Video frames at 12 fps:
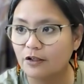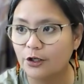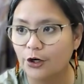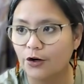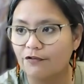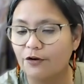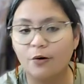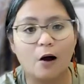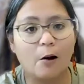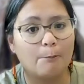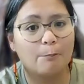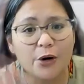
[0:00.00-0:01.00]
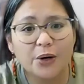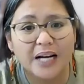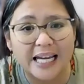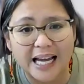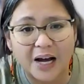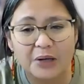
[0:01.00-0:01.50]
if you go out
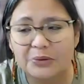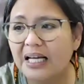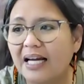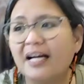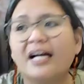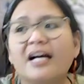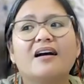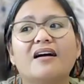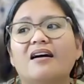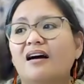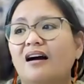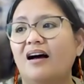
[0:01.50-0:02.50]
birding out there,